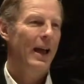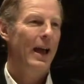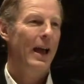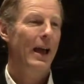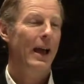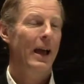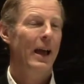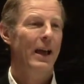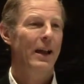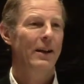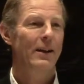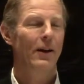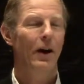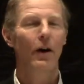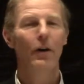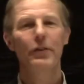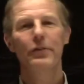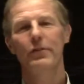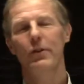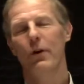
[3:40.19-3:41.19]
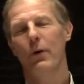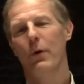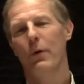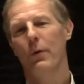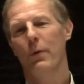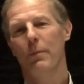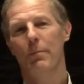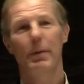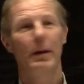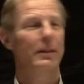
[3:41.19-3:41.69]
And
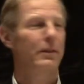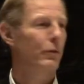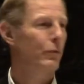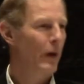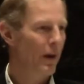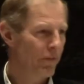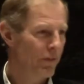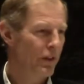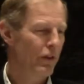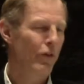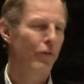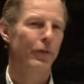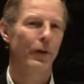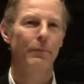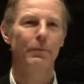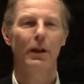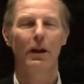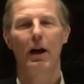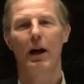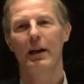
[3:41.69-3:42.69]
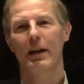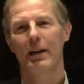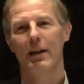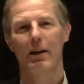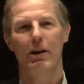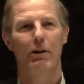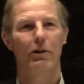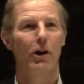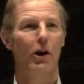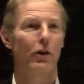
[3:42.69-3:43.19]
also, but the revenue from the logging
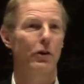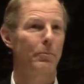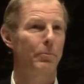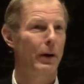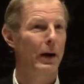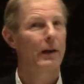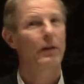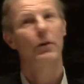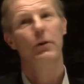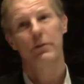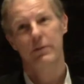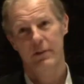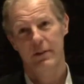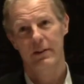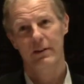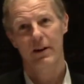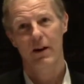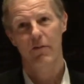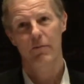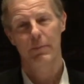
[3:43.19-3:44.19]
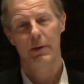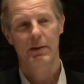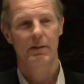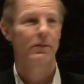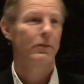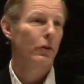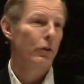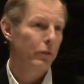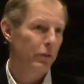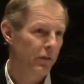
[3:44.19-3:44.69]
in Algonquin Park goes to the government.
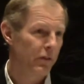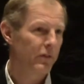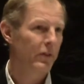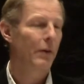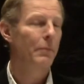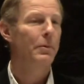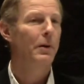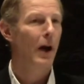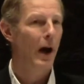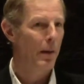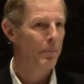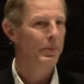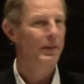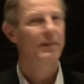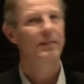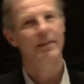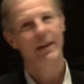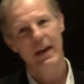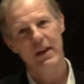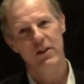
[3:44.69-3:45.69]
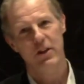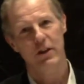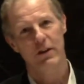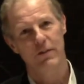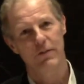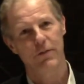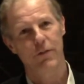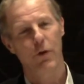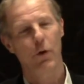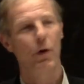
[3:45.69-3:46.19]
So there's some
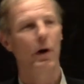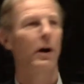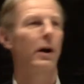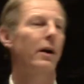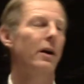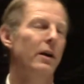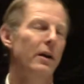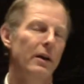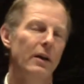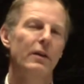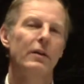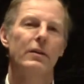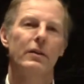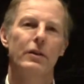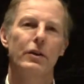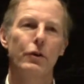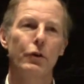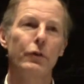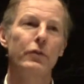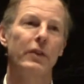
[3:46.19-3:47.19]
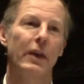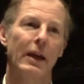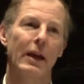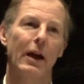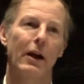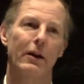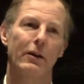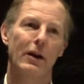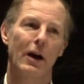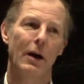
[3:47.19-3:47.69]
compensation for using
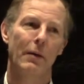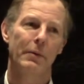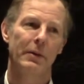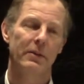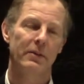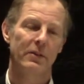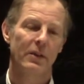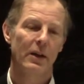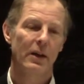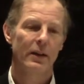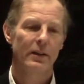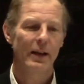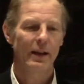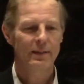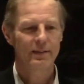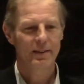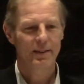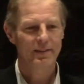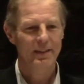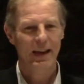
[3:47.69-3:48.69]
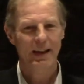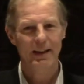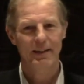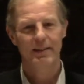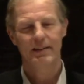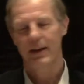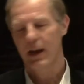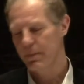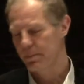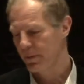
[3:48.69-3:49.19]
our commons. That's the
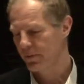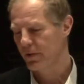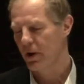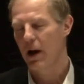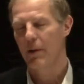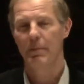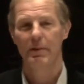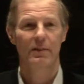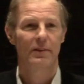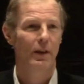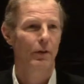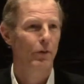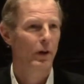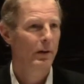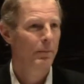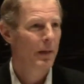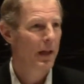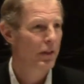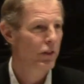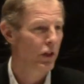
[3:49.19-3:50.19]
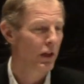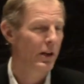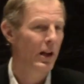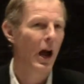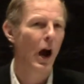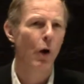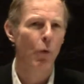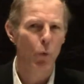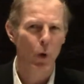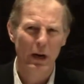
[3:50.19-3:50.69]
second type of commons I want to
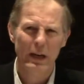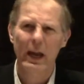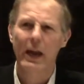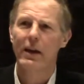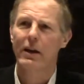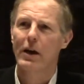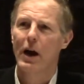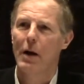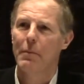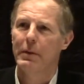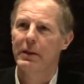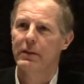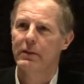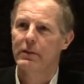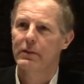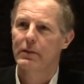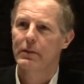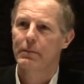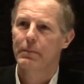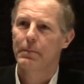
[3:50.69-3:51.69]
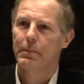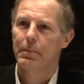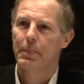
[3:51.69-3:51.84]
mention, a working commons.